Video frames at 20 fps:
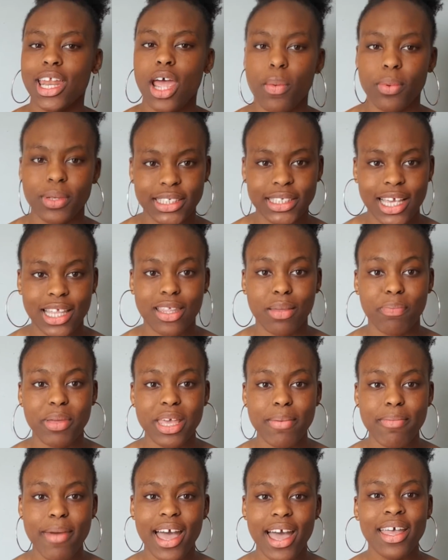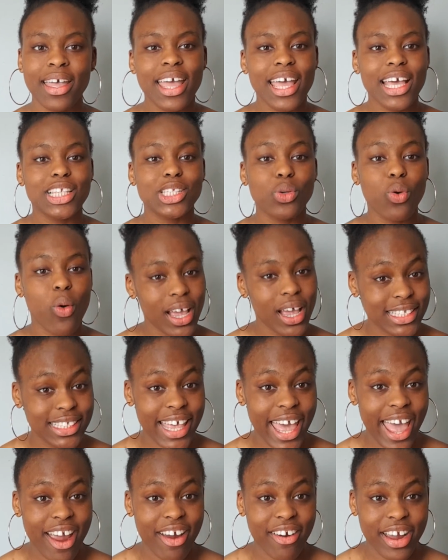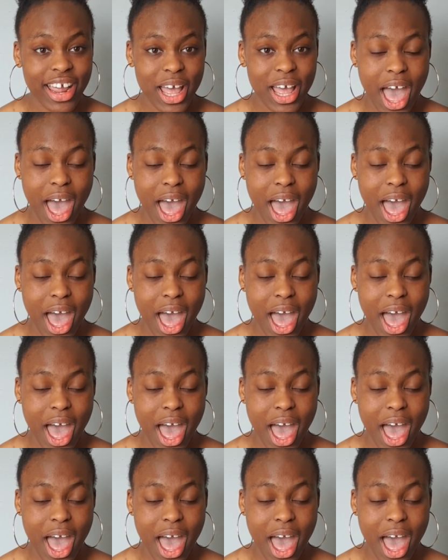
I was sitting the Bmat. It's quite scary,